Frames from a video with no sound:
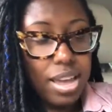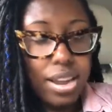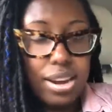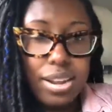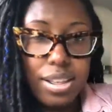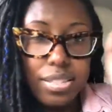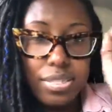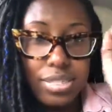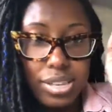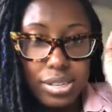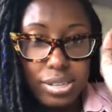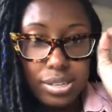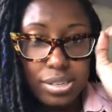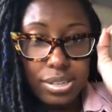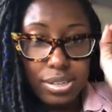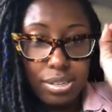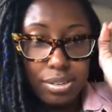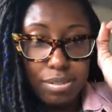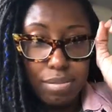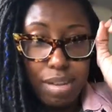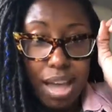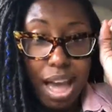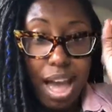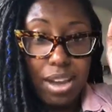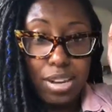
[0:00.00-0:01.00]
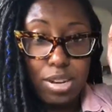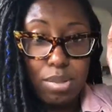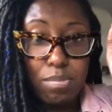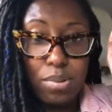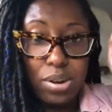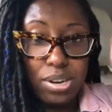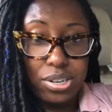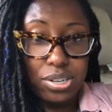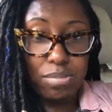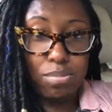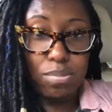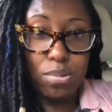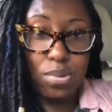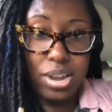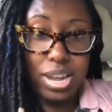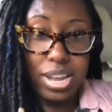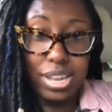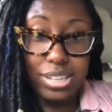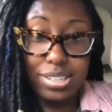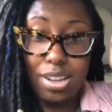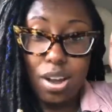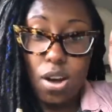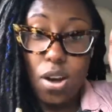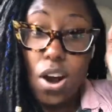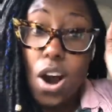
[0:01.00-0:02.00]
this acupressure point
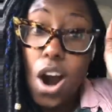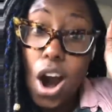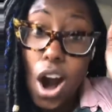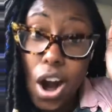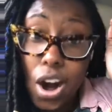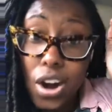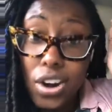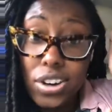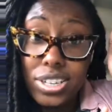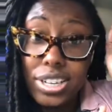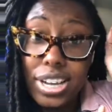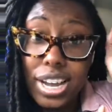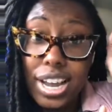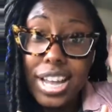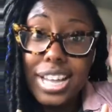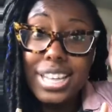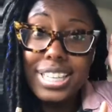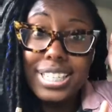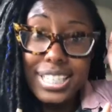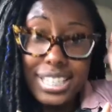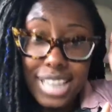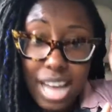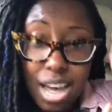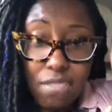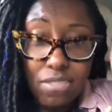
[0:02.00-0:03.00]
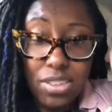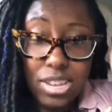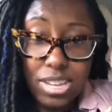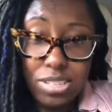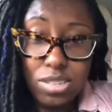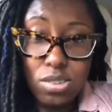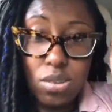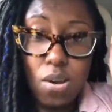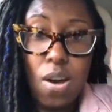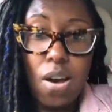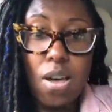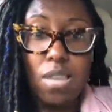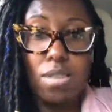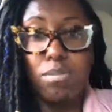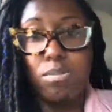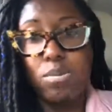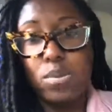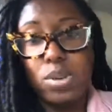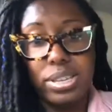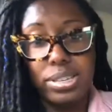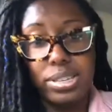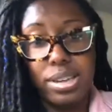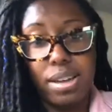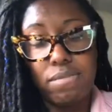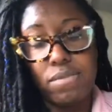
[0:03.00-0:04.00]
is called Heart 7, so all the
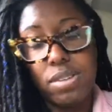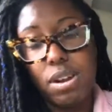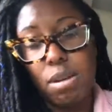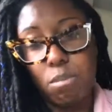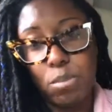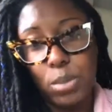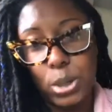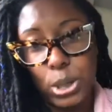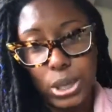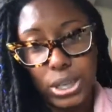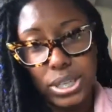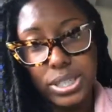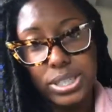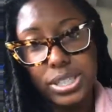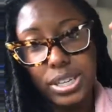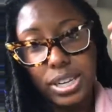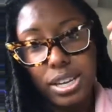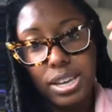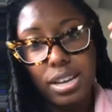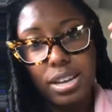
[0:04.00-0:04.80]
points have numbers,